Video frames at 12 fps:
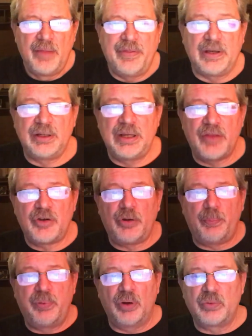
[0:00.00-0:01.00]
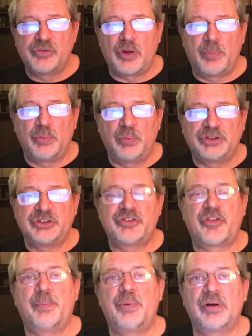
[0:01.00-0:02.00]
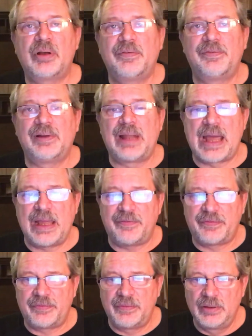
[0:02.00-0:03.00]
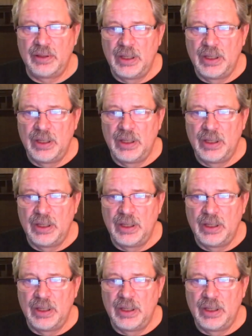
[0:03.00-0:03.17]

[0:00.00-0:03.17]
Then another book was opened, which is the book of life.